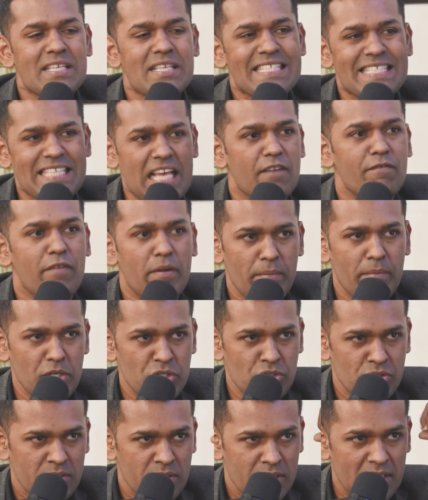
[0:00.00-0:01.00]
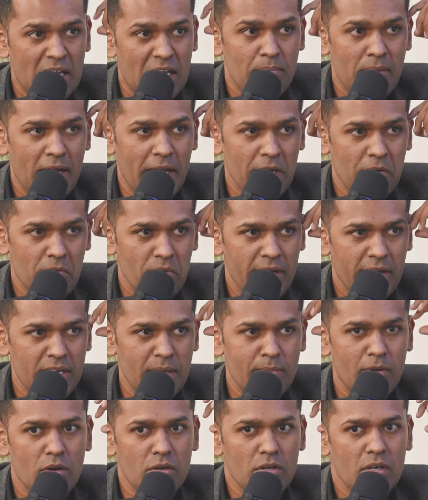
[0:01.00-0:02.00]
self-image in our mind, right?
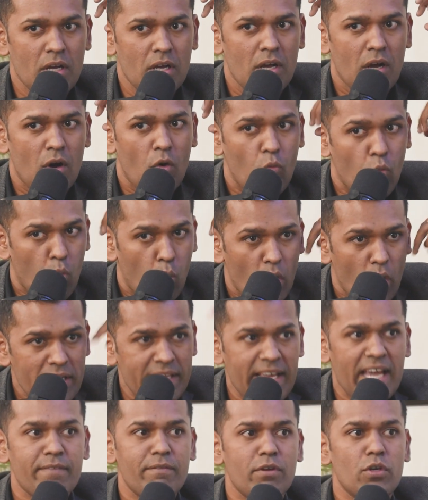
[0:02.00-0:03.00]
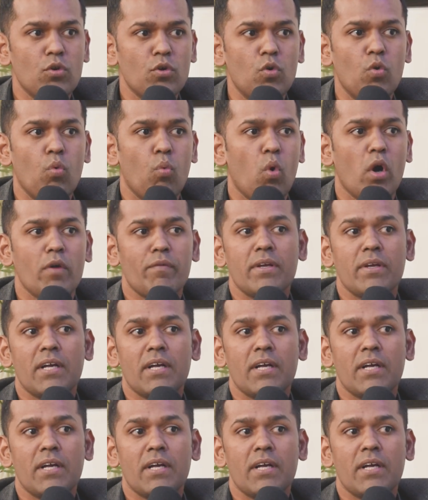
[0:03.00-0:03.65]
About what can we do, what we